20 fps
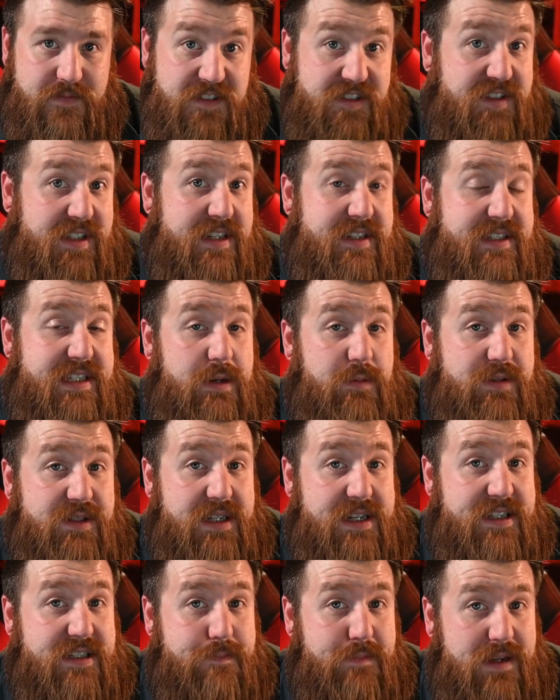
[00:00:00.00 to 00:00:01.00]
Since he was
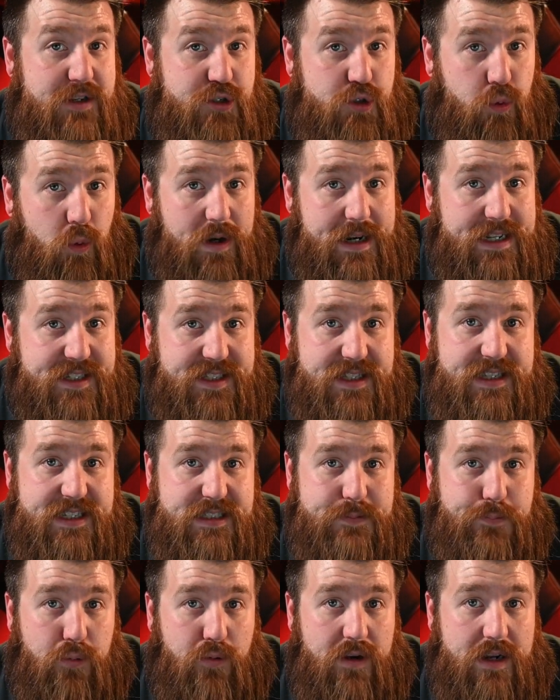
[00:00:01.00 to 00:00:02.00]
in his mid-twenties at
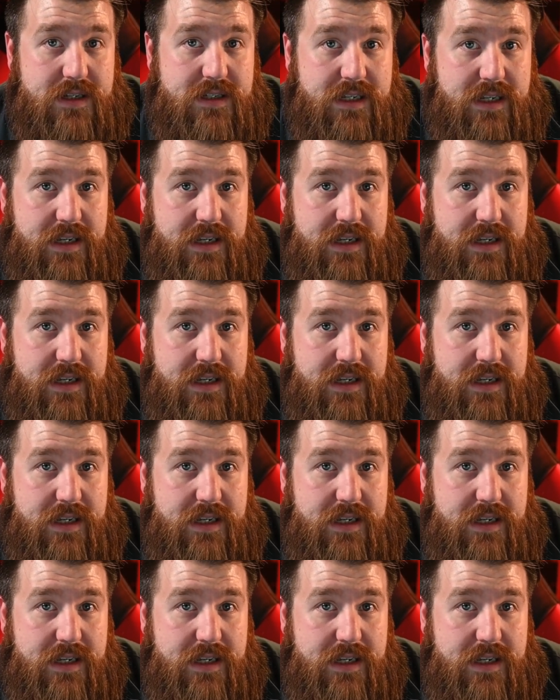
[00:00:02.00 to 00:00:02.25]
this point,